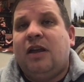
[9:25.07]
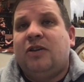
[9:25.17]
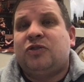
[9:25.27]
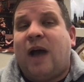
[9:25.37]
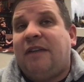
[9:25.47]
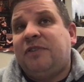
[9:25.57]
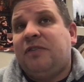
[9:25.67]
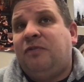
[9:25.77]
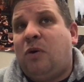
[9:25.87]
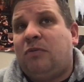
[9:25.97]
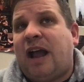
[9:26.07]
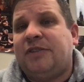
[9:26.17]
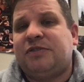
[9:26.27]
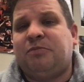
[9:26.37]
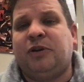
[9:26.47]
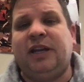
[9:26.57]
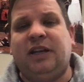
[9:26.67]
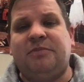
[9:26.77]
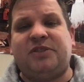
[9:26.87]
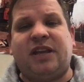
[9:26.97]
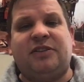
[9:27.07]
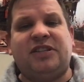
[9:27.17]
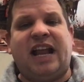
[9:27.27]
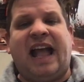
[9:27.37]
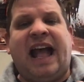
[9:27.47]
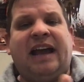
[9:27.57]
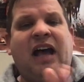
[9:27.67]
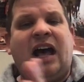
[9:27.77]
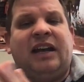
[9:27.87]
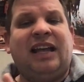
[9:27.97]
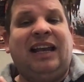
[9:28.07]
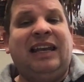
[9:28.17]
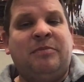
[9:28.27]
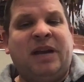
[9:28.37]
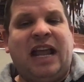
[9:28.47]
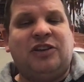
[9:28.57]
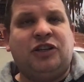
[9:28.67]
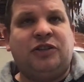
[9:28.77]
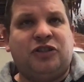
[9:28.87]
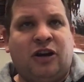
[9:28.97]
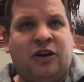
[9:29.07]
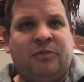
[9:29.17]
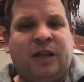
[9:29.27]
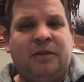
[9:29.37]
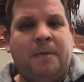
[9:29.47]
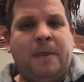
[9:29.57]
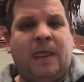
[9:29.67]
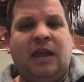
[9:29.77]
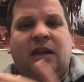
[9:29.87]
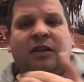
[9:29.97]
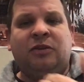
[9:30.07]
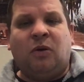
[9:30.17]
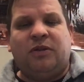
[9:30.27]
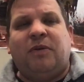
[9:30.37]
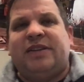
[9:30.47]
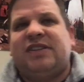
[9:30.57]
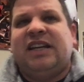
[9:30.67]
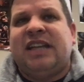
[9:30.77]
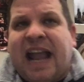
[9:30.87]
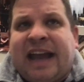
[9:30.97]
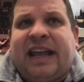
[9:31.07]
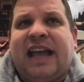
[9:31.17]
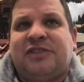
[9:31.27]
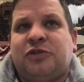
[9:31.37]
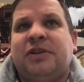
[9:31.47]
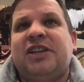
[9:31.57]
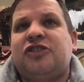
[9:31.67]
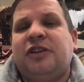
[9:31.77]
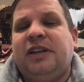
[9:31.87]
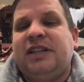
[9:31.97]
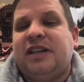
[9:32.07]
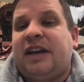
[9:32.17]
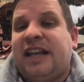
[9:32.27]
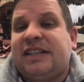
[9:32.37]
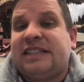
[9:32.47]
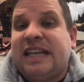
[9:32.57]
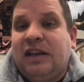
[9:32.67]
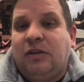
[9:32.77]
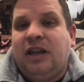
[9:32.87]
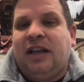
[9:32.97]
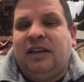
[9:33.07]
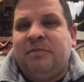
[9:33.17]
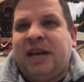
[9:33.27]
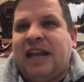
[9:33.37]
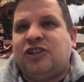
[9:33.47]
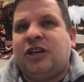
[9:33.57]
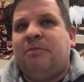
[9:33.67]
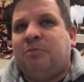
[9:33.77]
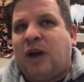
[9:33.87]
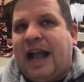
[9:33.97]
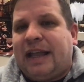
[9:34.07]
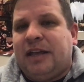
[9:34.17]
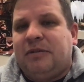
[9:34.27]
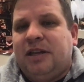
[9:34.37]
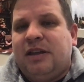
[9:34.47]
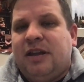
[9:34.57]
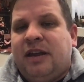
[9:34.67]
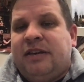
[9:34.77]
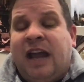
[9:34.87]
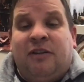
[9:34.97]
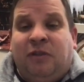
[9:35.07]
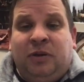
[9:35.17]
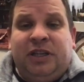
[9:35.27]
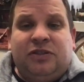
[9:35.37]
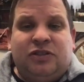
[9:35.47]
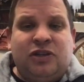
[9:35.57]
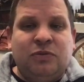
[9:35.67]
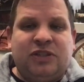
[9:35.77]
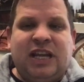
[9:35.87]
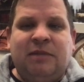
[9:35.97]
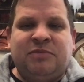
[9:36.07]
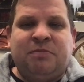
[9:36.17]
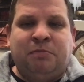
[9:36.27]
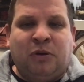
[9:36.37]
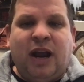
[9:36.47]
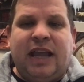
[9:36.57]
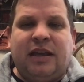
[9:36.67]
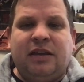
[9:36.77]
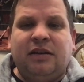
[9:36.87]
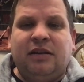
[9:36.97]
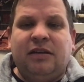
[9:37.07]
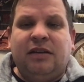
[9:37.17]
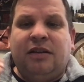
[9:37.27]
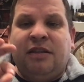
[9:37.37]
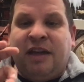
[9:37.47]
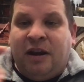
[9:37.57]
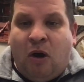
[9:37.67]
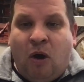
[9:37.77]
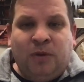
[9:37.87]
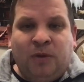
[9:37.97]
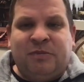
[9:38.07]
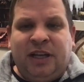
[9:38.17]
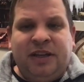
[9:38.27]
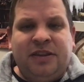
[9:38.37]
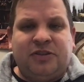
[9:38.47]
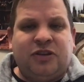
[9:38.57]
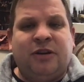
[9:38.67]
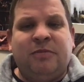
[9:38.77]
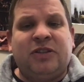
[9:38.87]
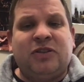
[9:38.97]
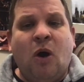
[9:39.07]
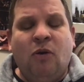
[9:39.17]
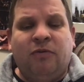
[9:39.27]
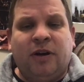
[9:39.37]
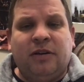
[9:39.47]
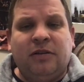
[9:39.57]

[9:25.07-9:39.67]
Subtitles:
So after the 4 rounds of prelims, there is an add-on elimination tournament. Northwest Indiana has traditionally done a single elimination bracket. Now, if only 2 teams break, then ultimately the tournament's over.